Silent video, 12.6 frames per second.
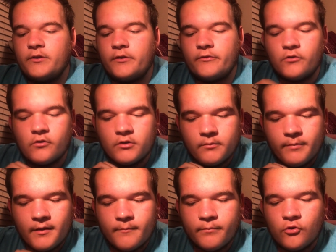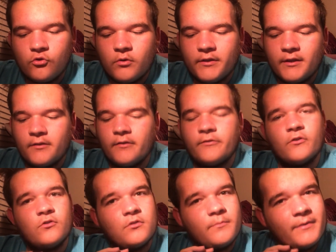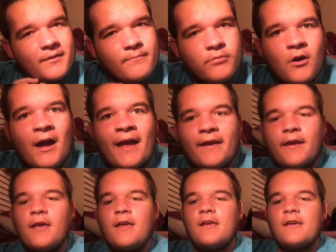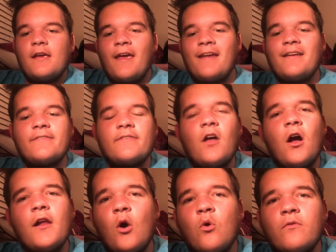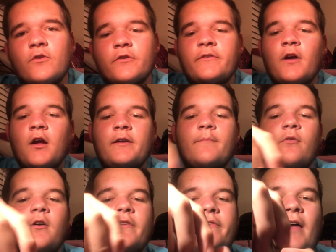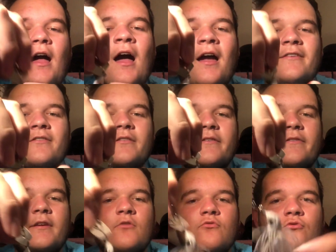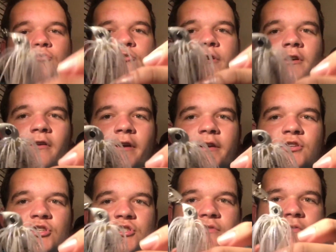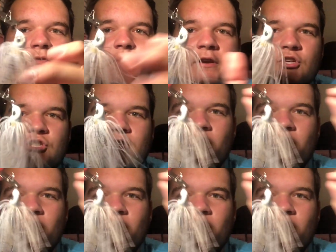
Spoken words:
There's a little bit of blue in there, there's a little bit of black, and it's not overdone. And plus the eyes on this thing really just finish the